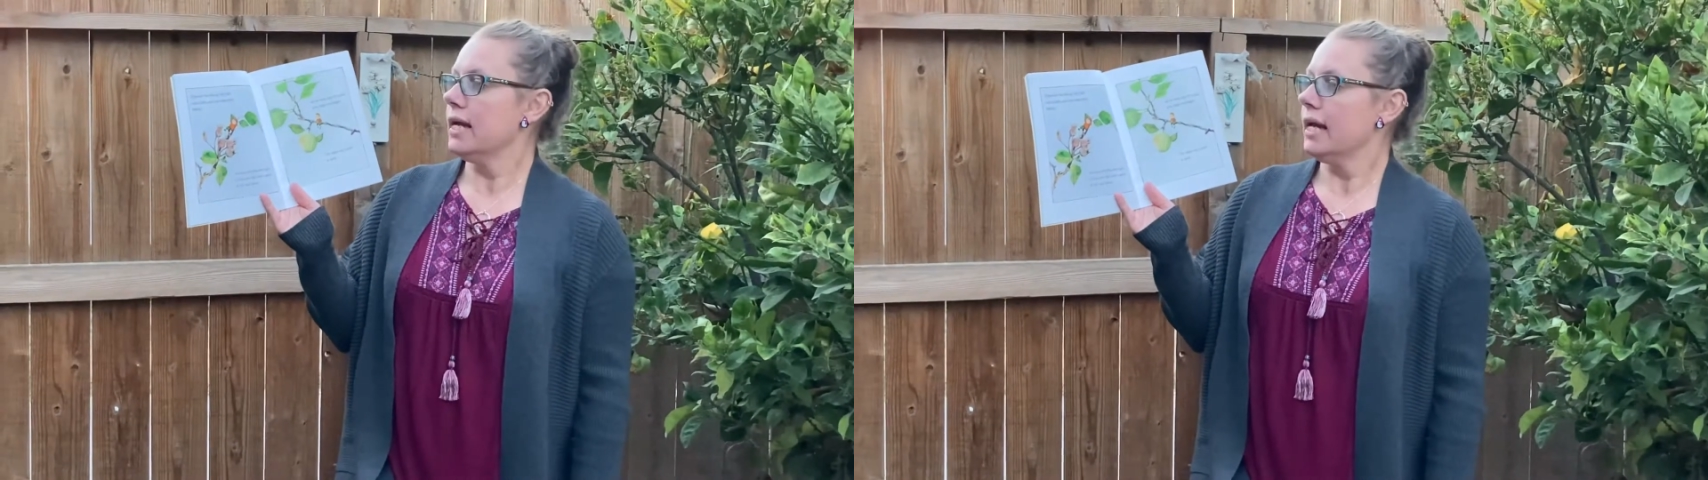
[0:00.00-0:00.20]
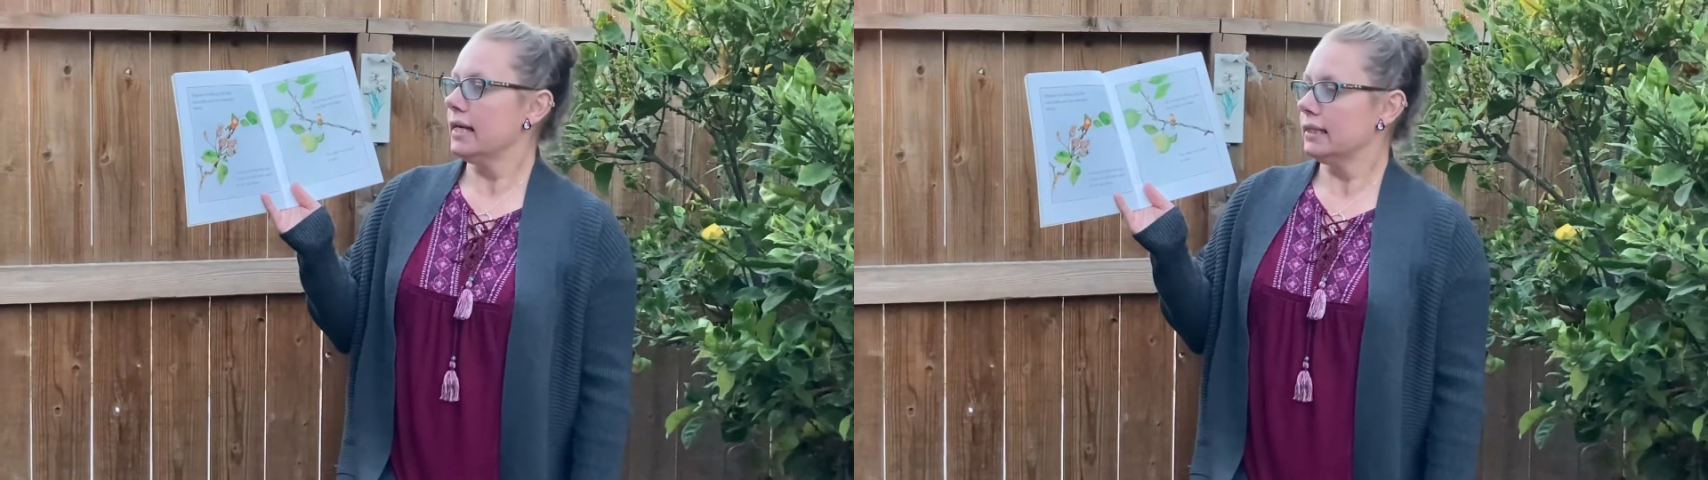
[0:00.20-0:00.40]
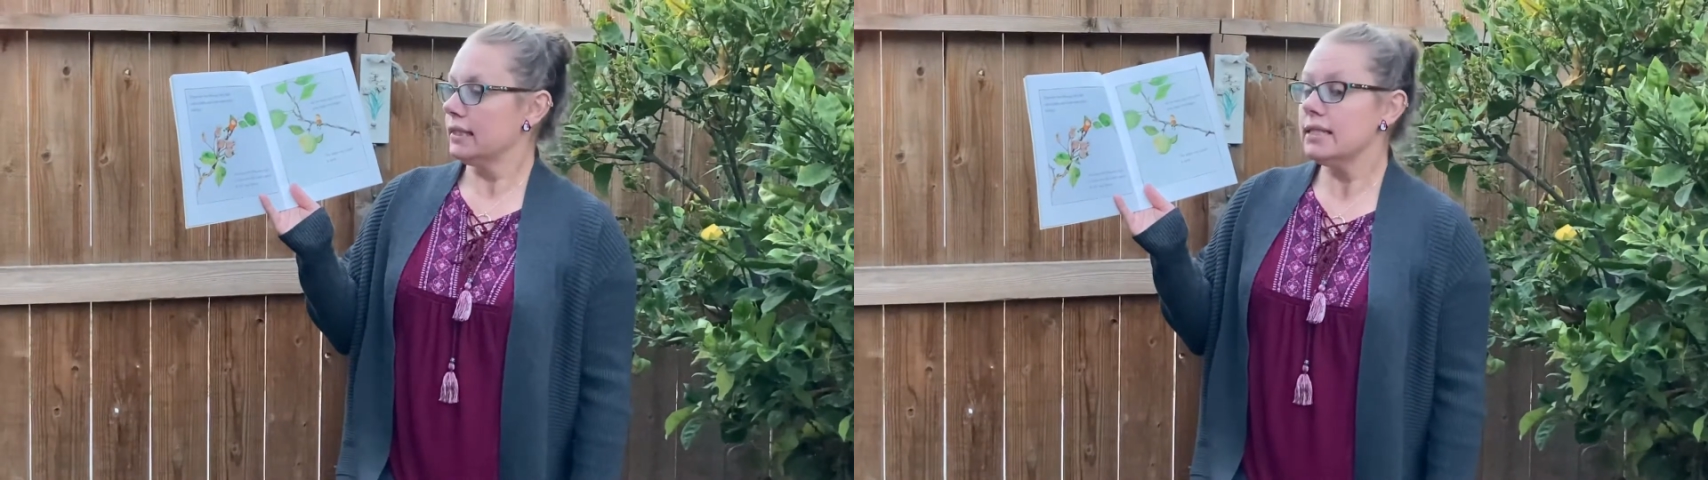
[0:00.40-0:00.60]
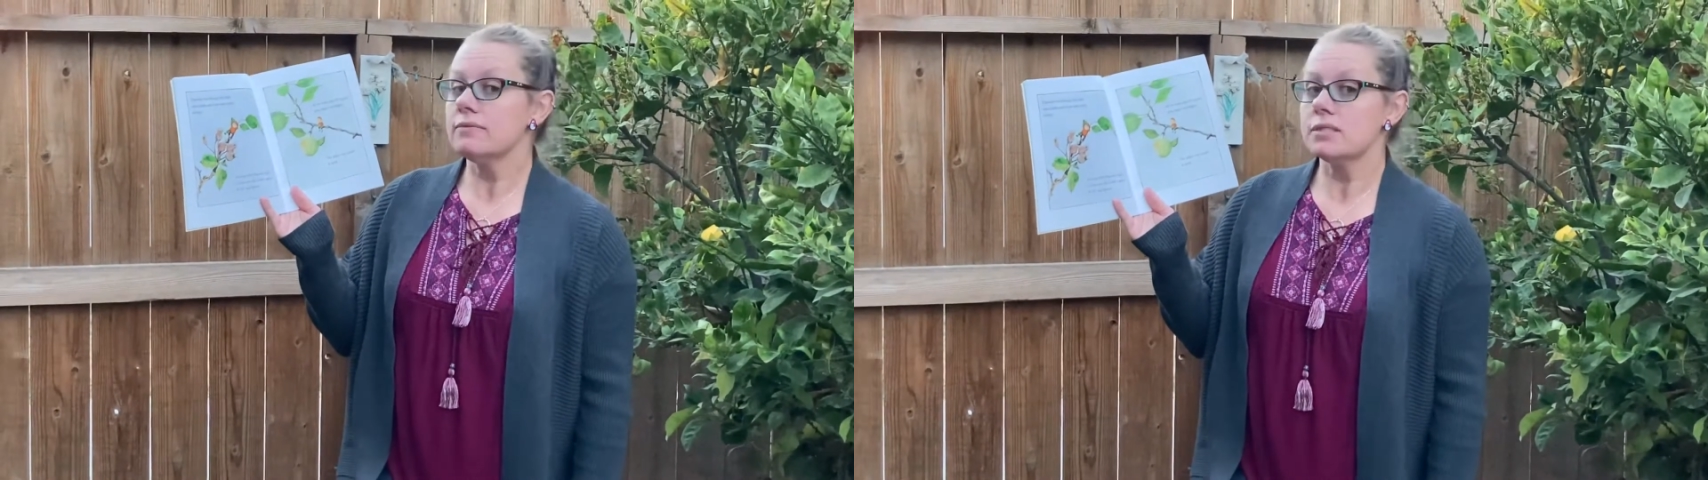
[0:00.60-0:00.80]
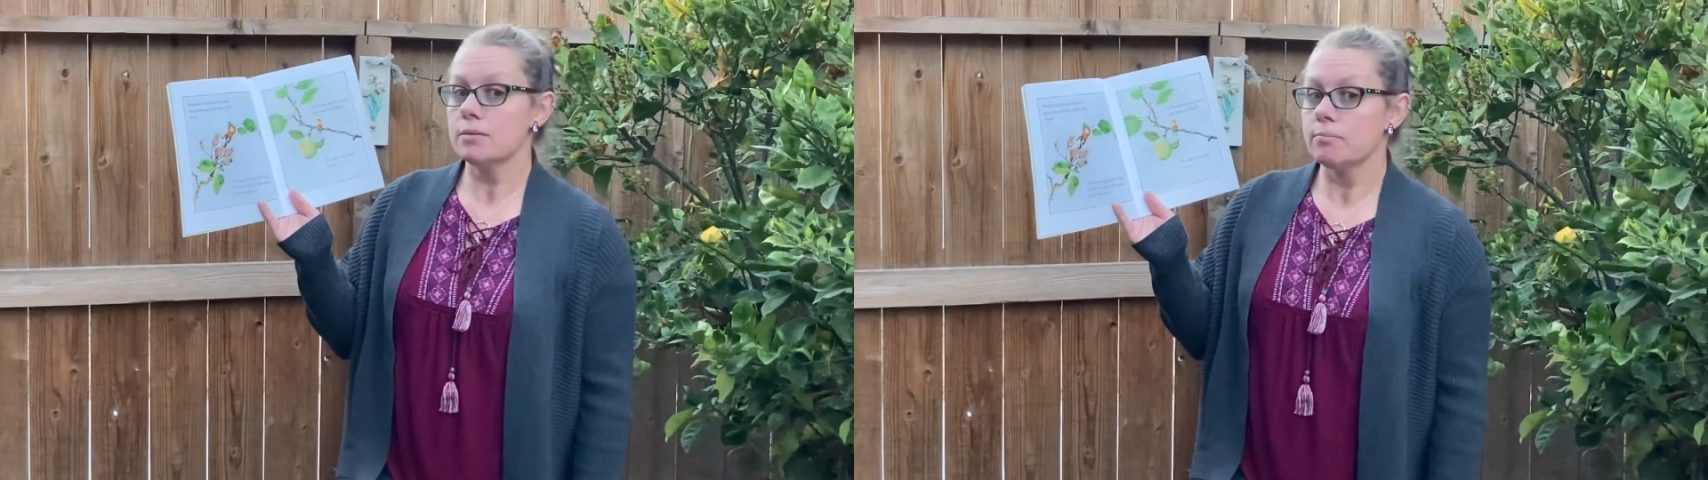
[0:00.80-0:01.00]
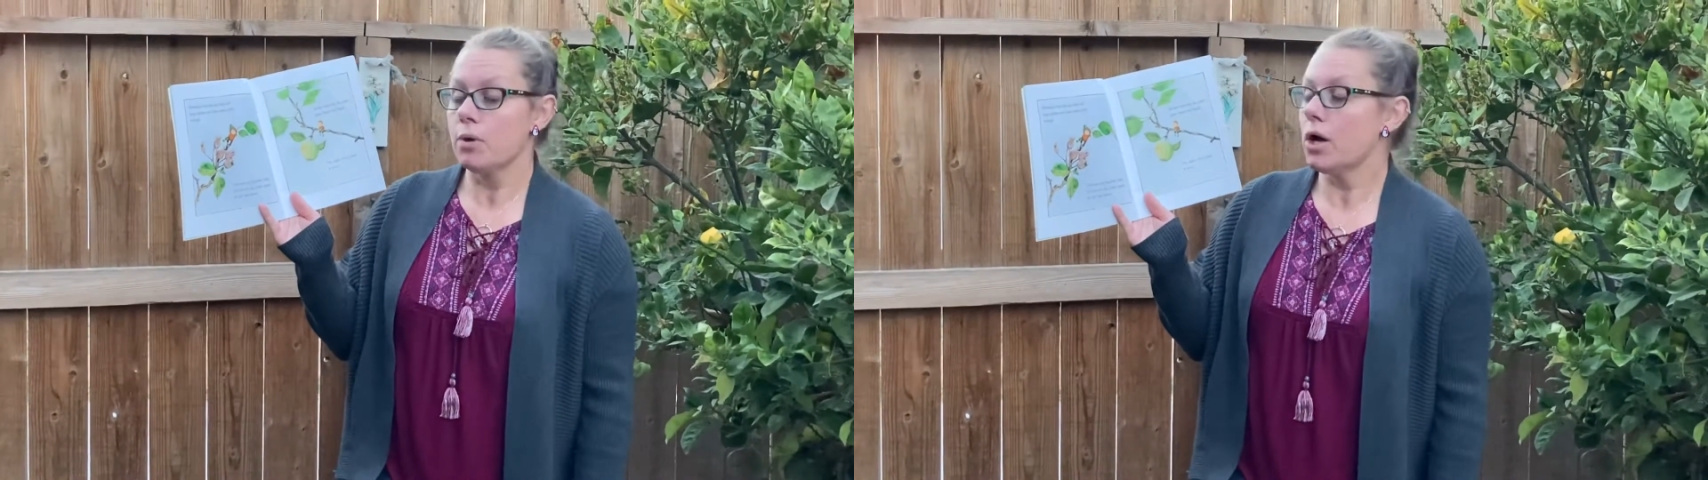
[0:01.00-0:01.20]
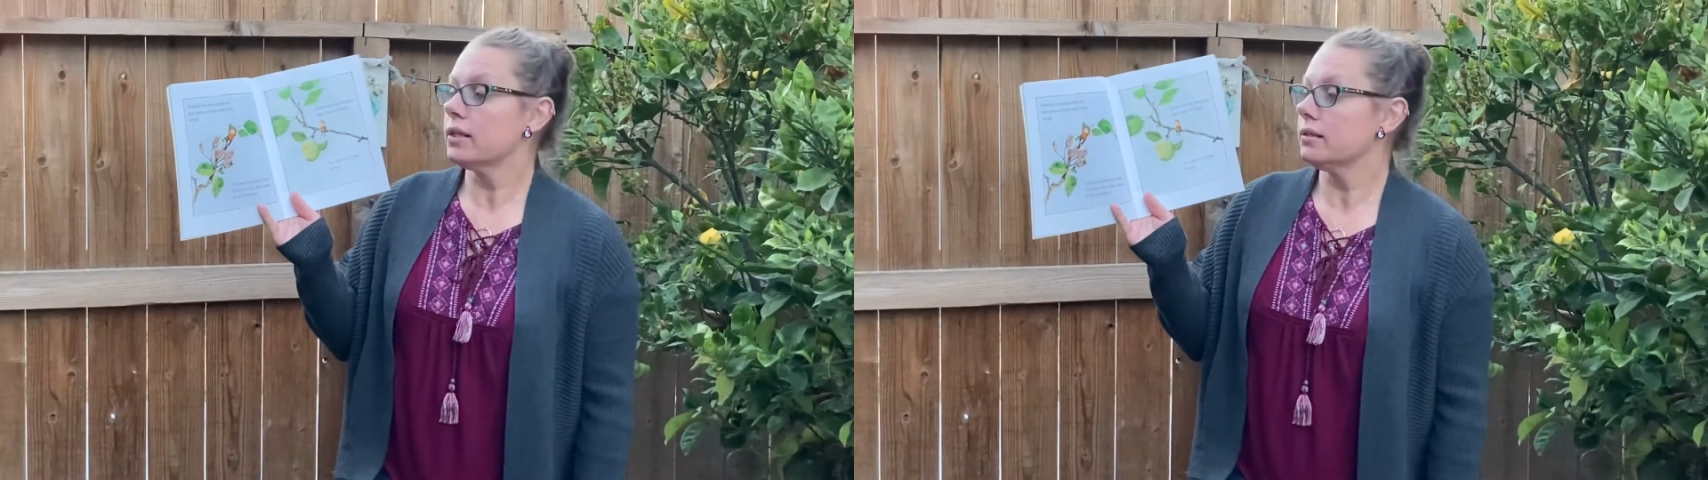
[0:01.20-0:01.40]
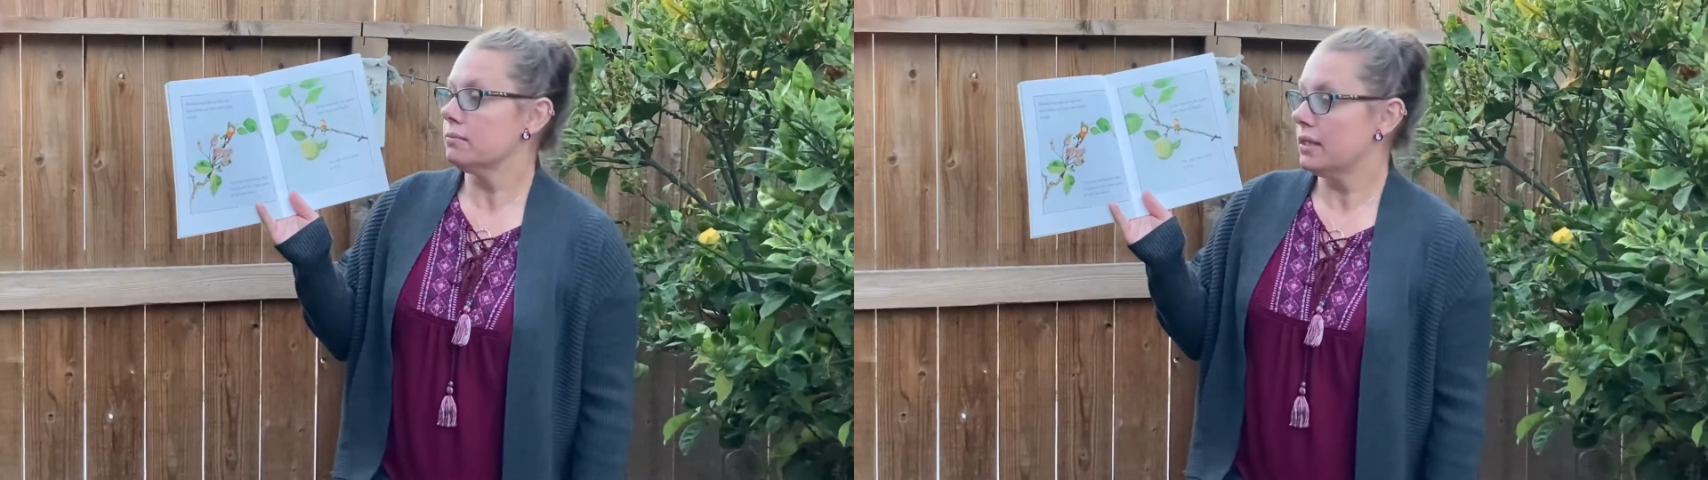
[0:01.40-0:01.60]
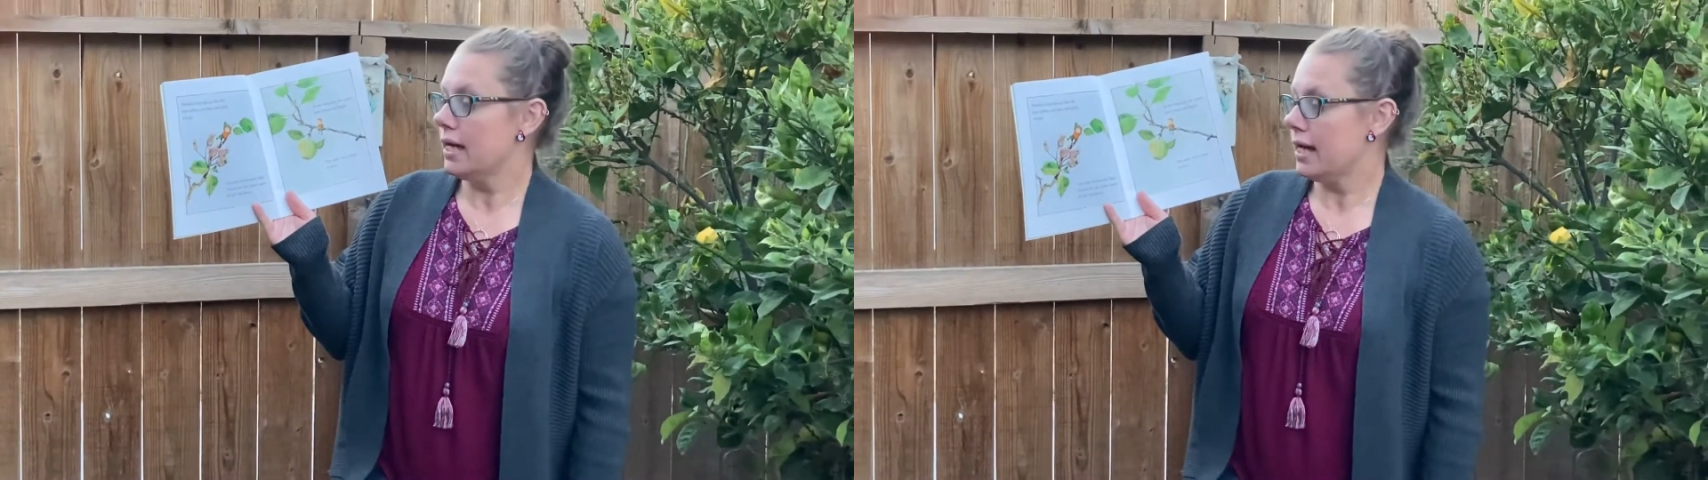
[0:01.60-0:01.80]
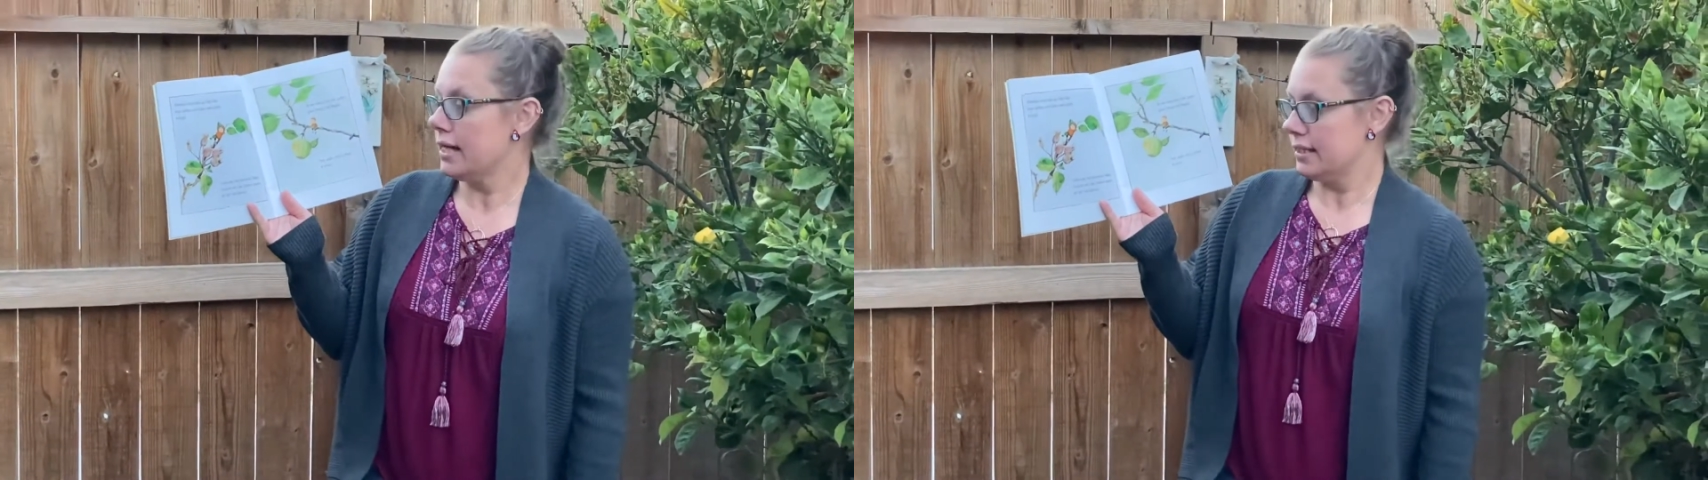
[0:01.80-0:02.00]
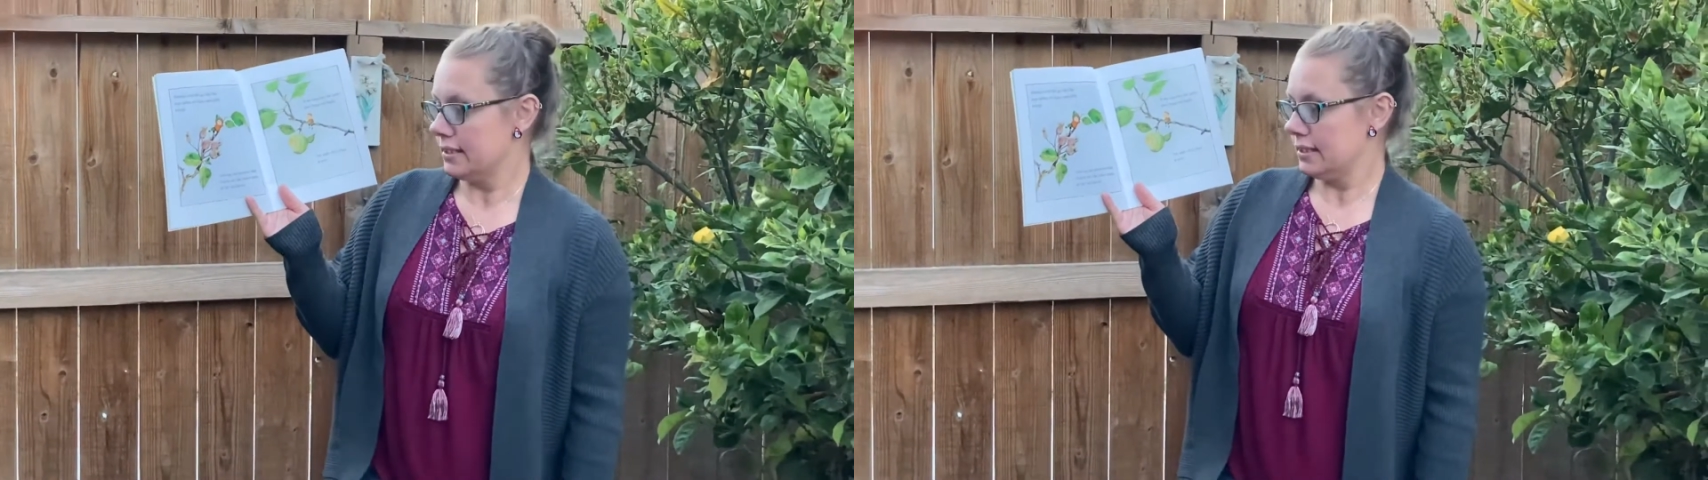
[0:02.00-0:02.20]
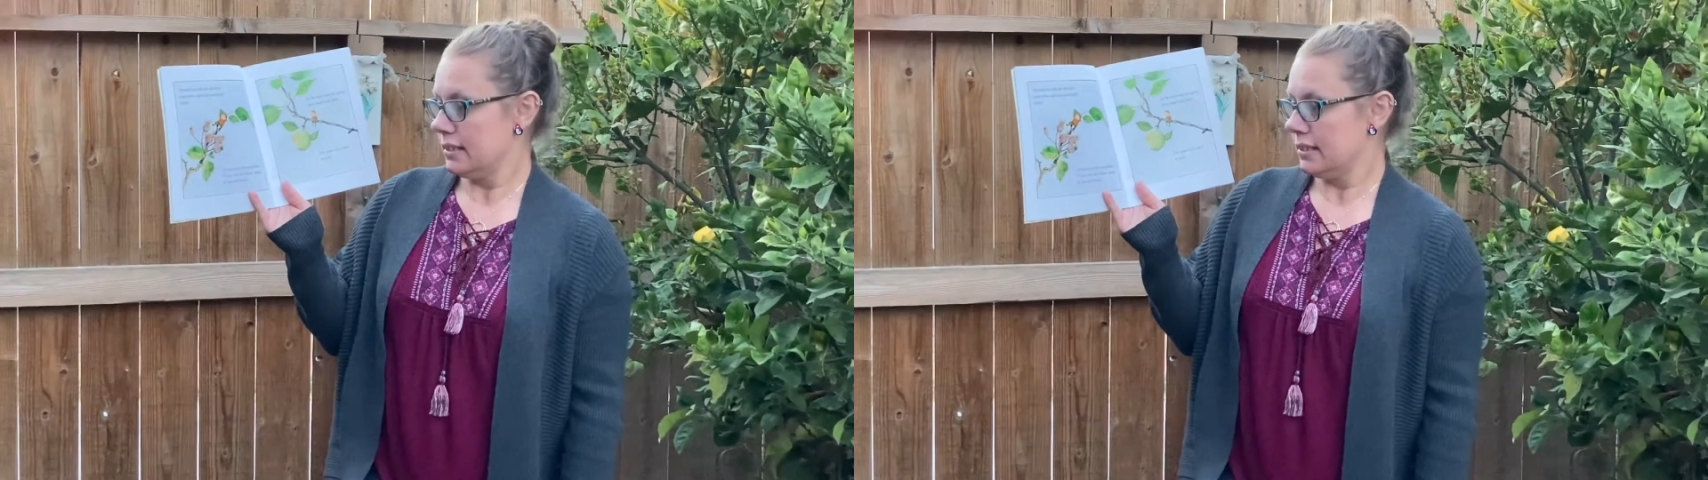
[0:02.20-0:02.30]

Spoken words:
and leave some pollen behind.